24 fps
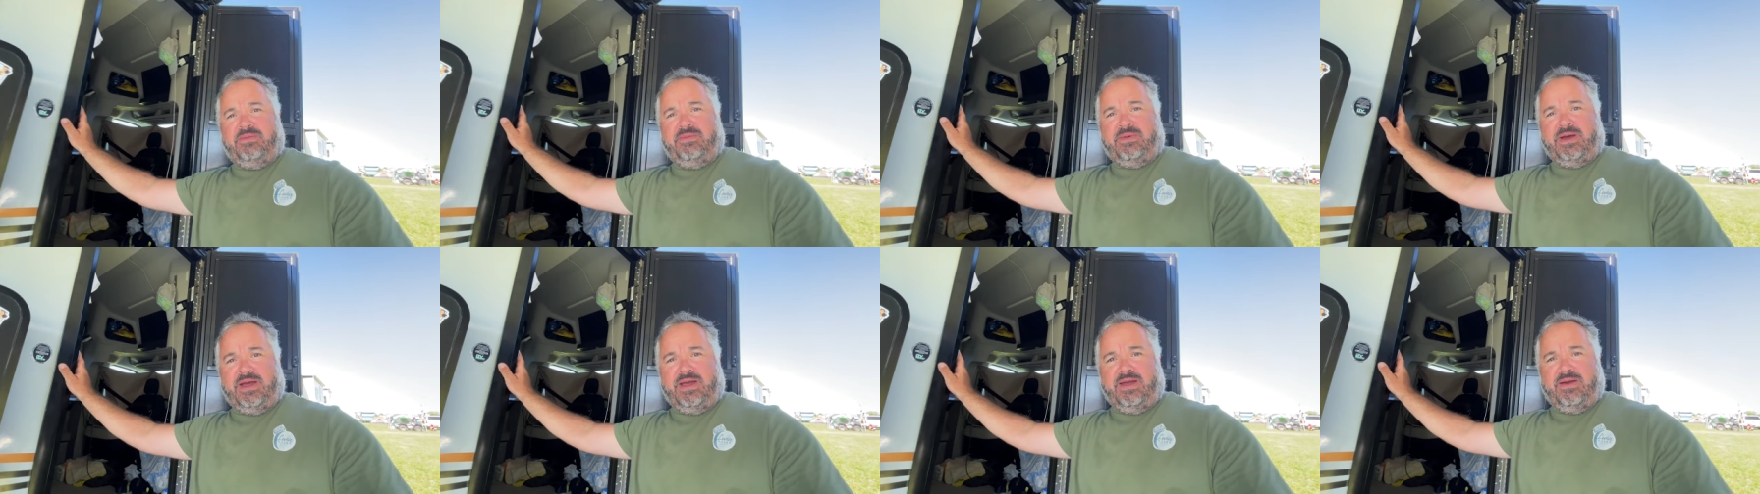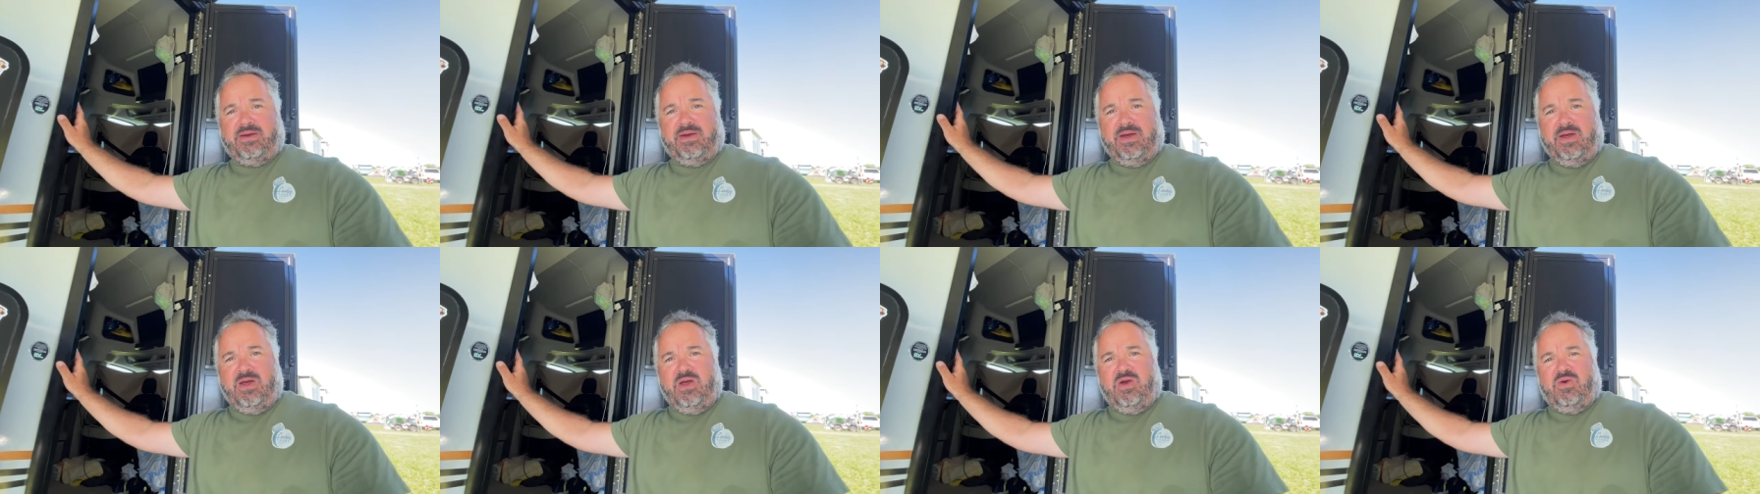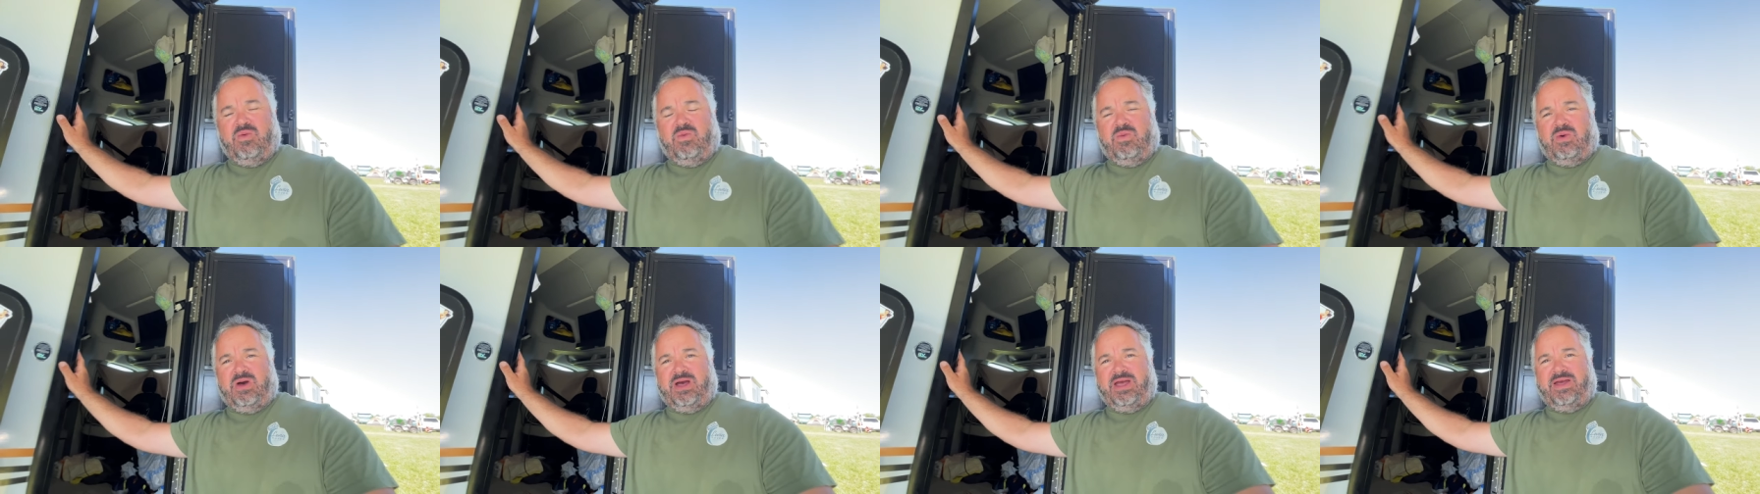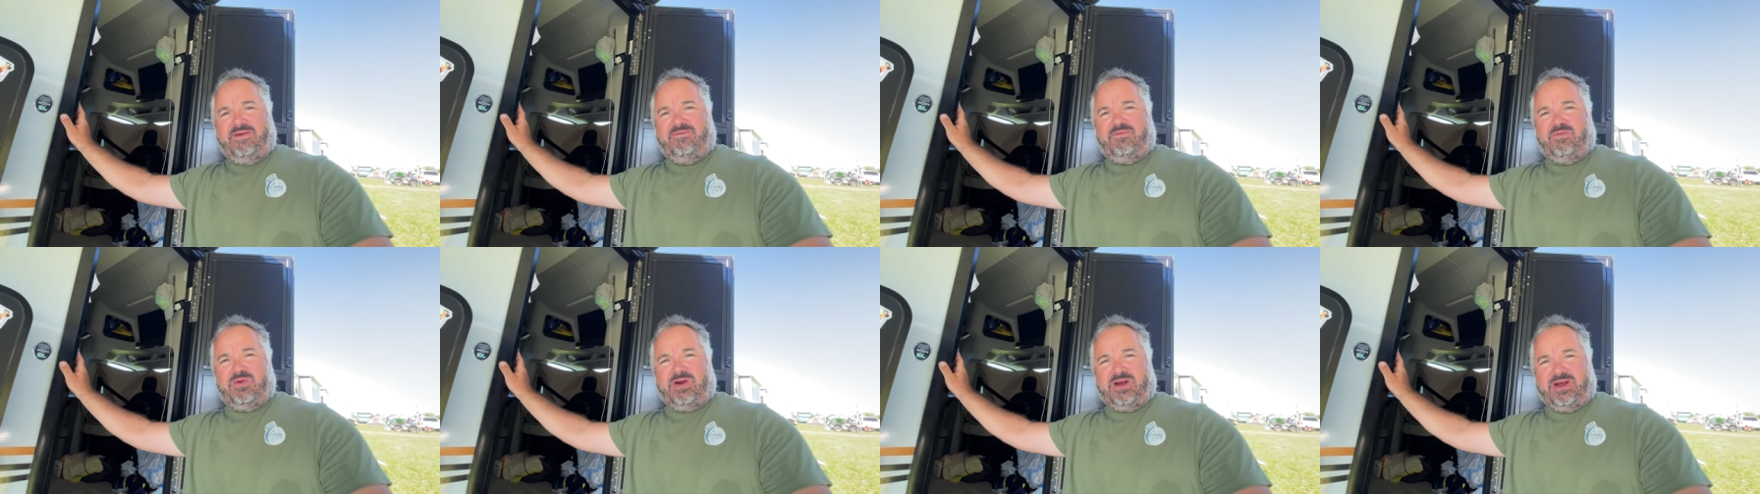my
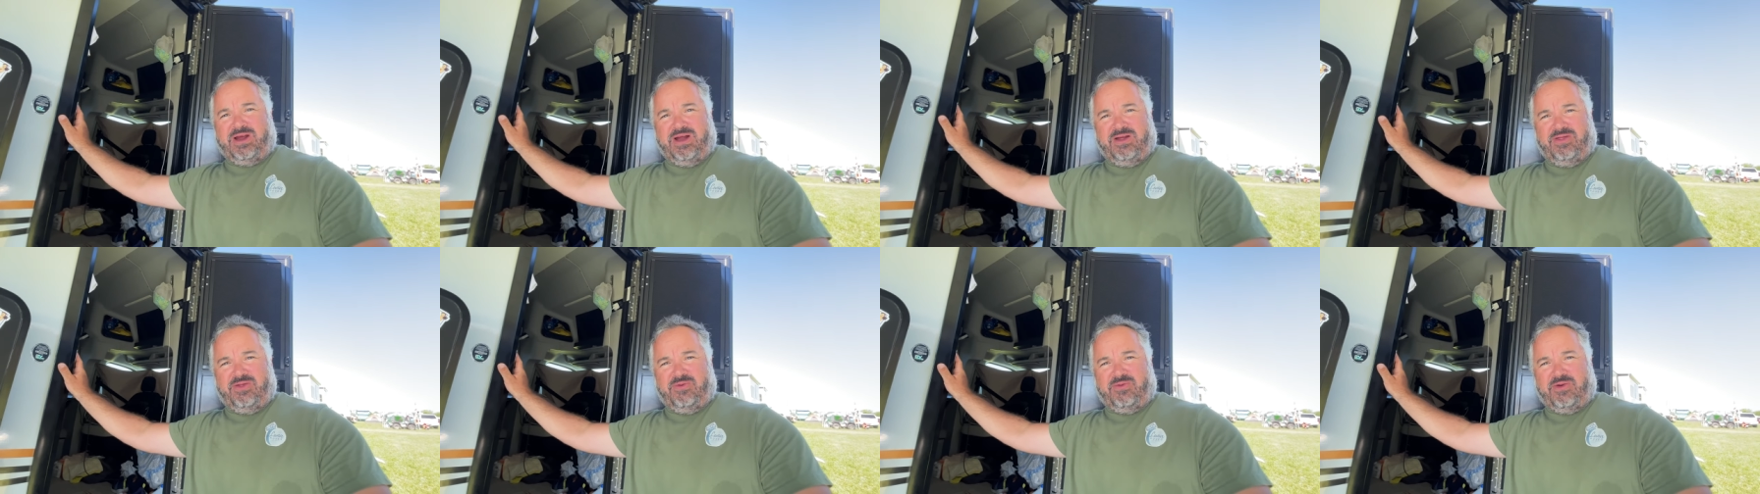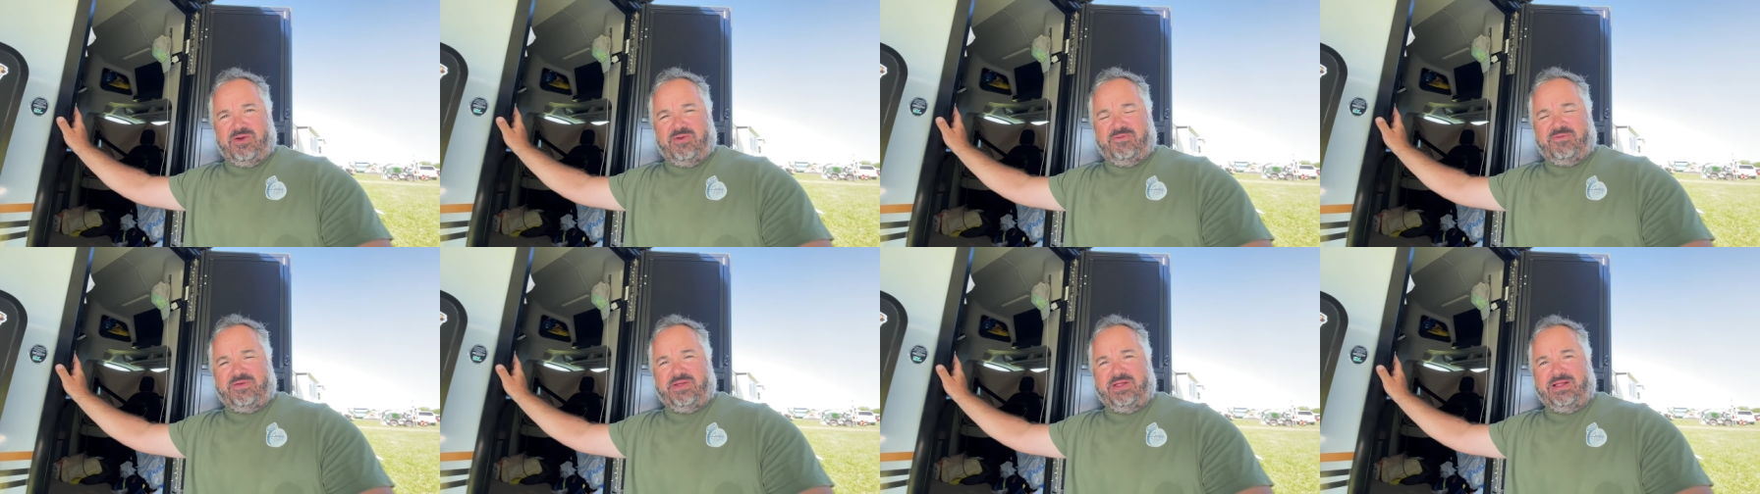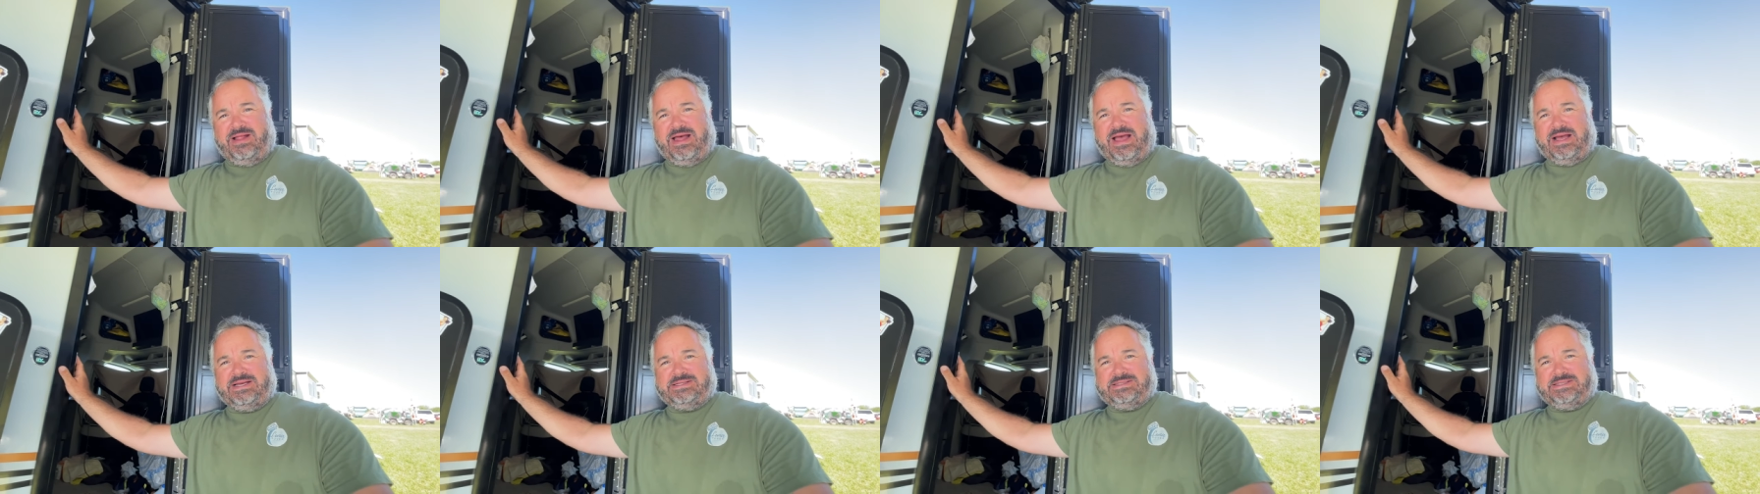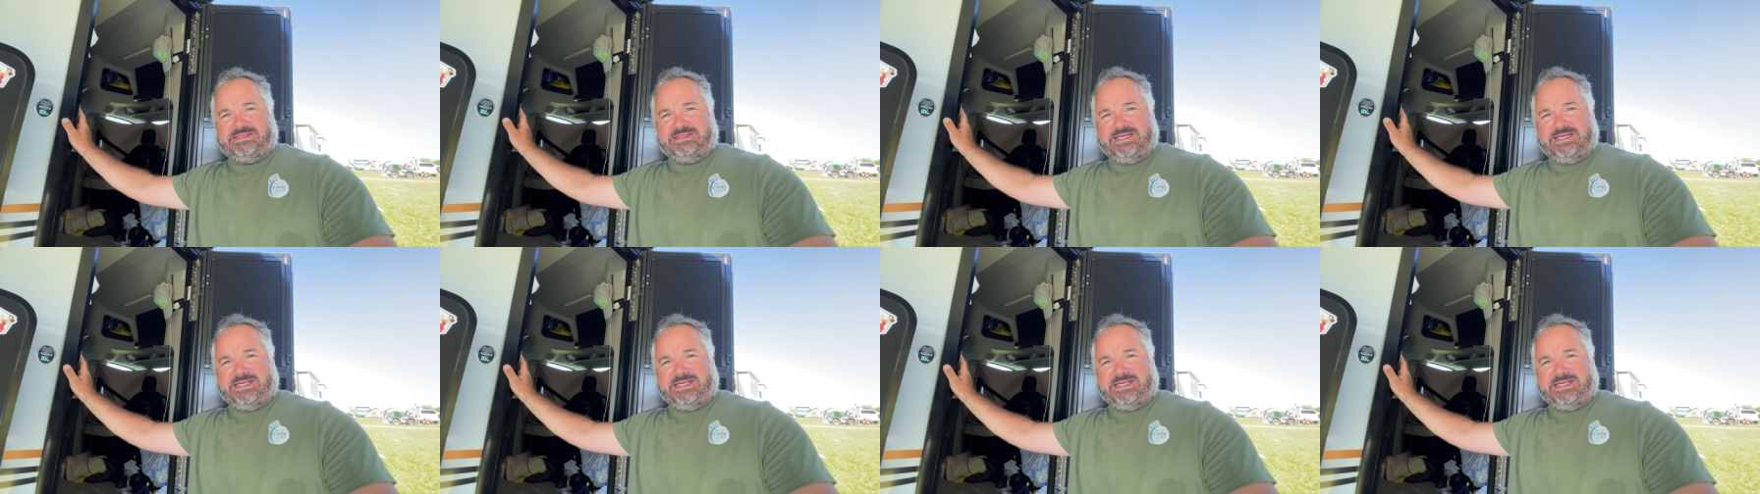wife working on the road for the last